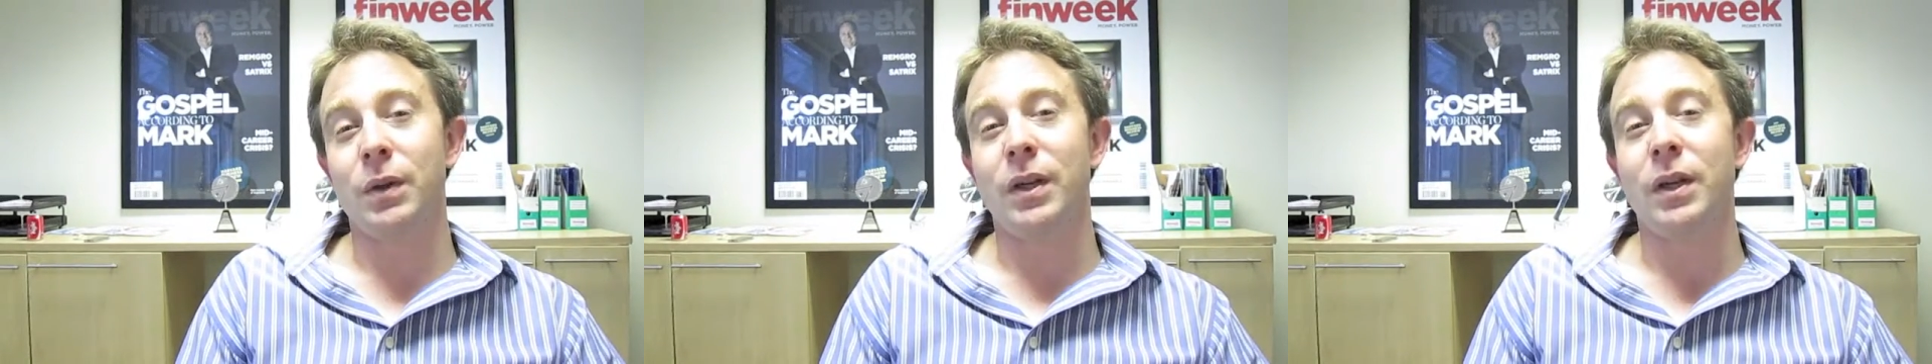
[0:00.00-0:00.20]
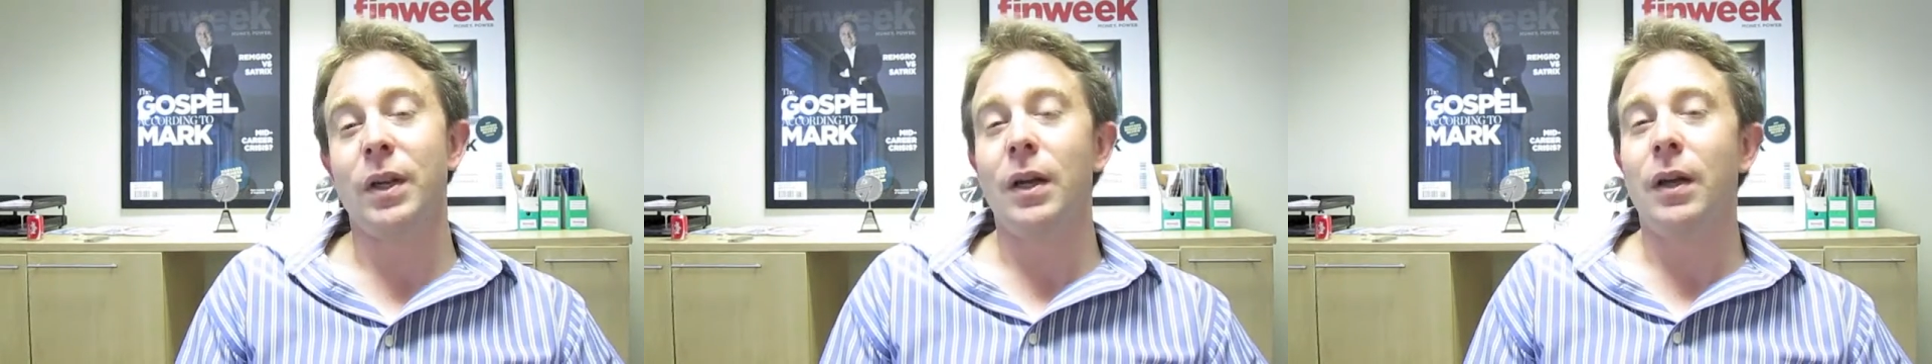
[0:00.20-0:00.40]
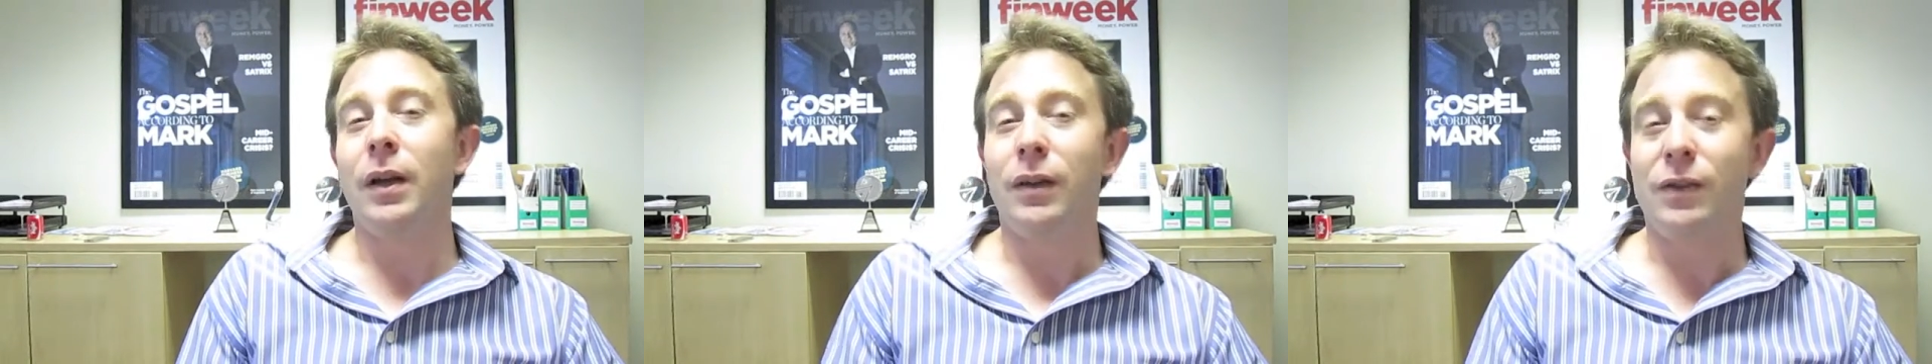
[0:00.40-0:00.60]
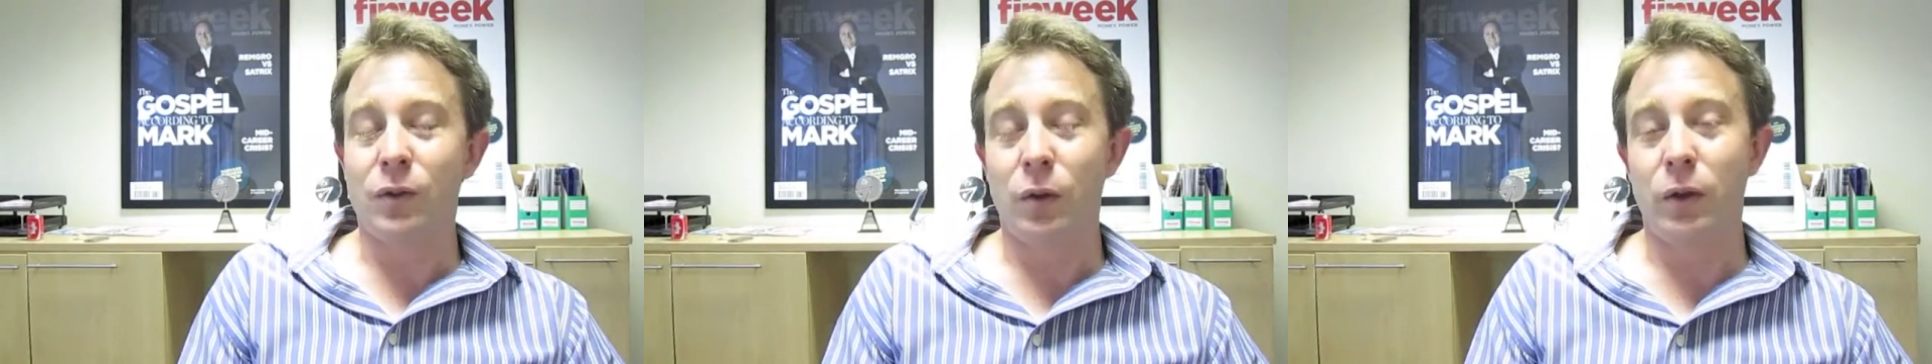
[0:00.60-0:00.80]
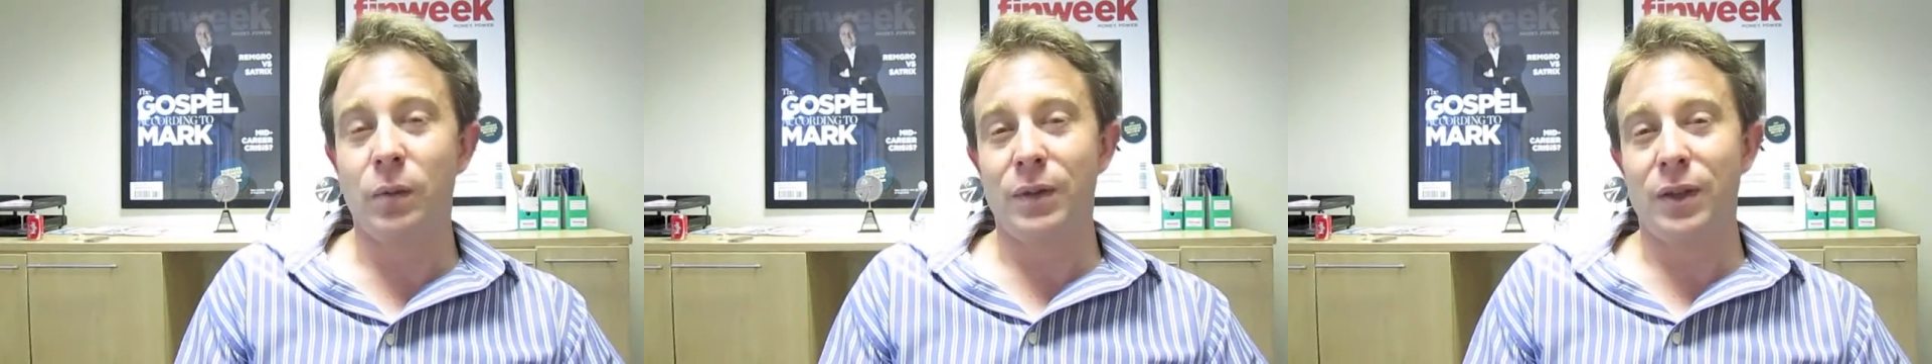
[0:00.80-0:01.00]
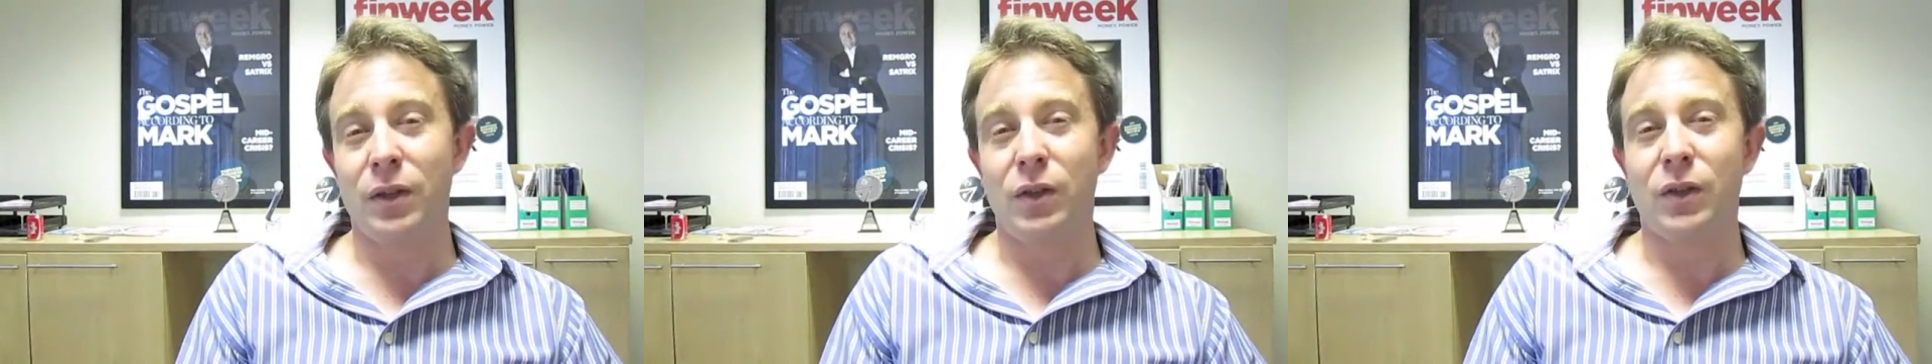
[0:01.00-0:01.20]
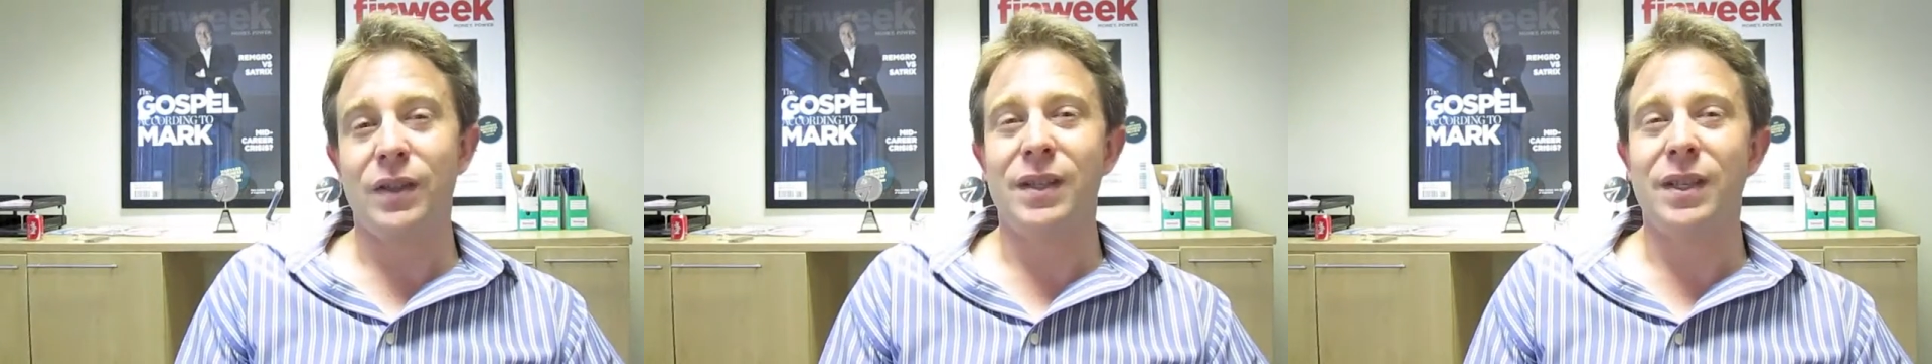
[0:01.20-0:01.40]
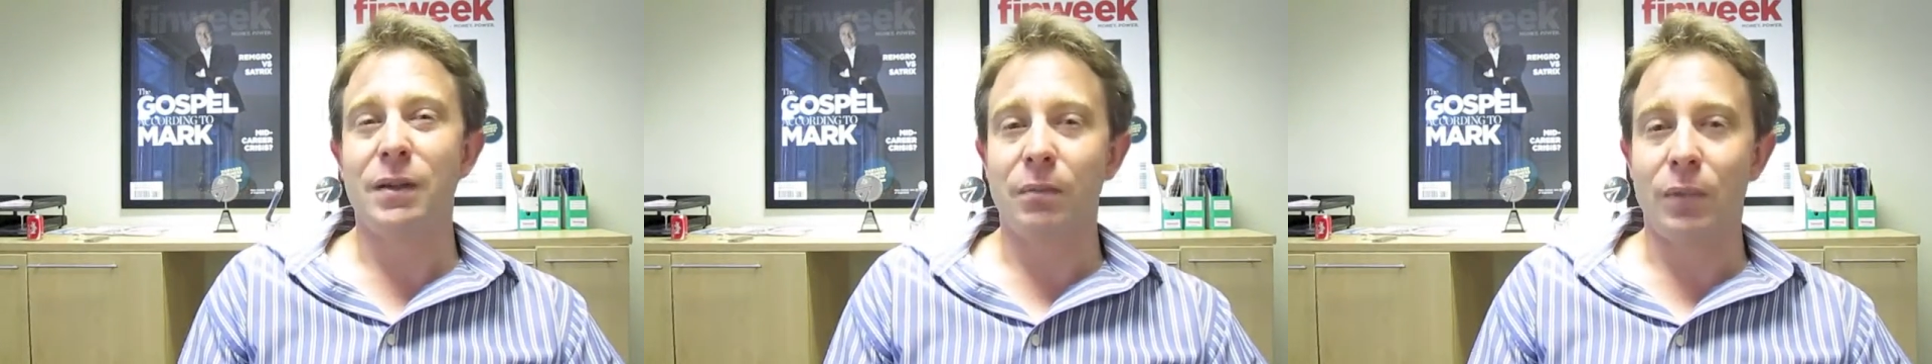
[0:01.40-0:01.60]
it. Story was
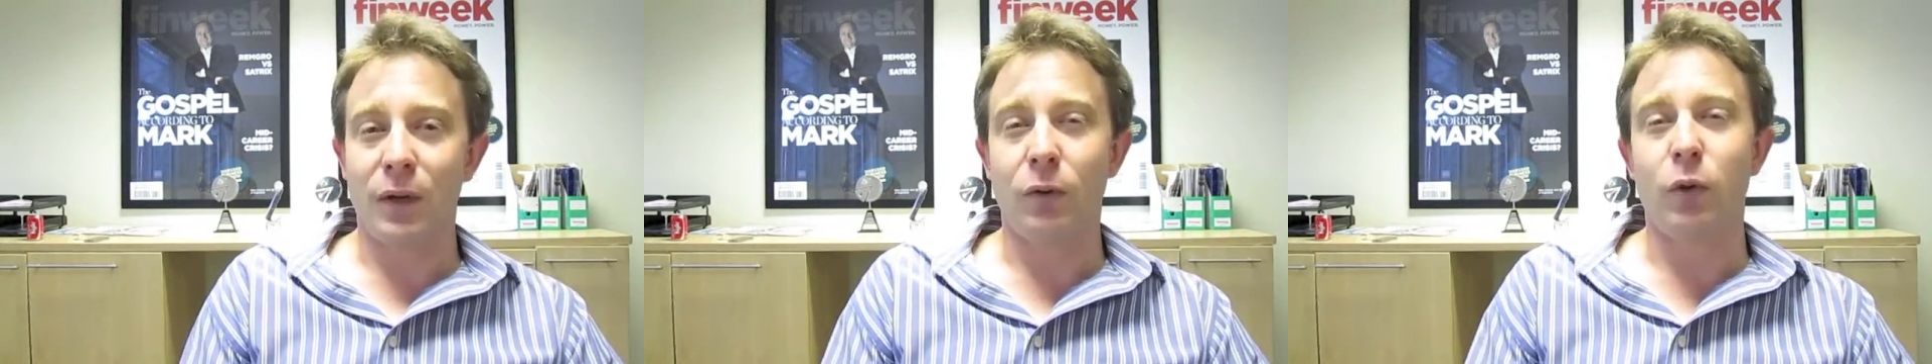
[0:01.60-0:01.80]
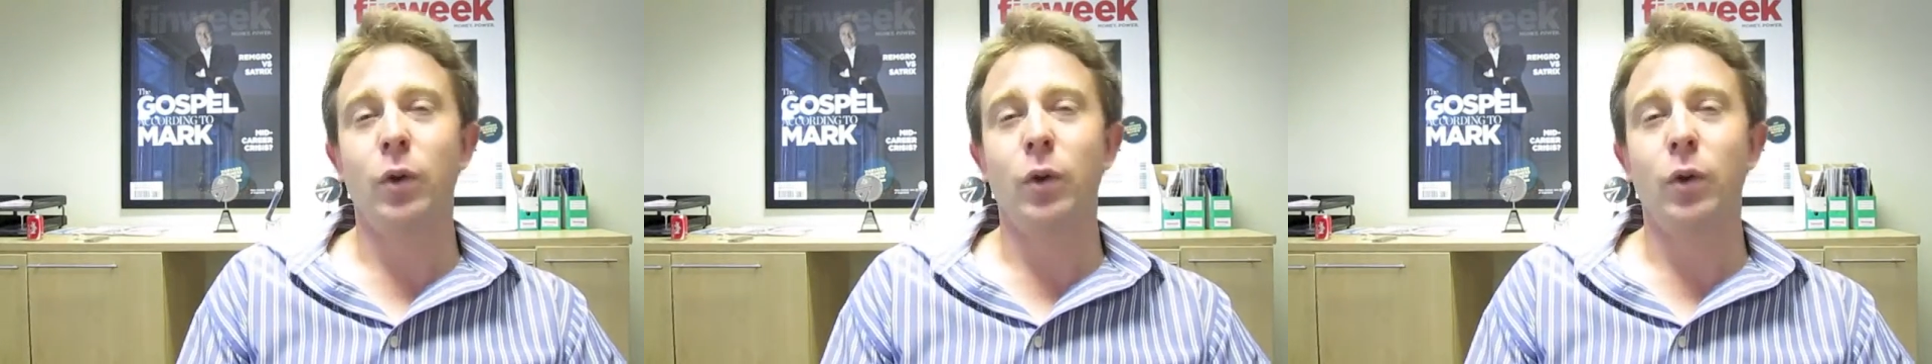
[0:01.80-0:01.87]
interesting, but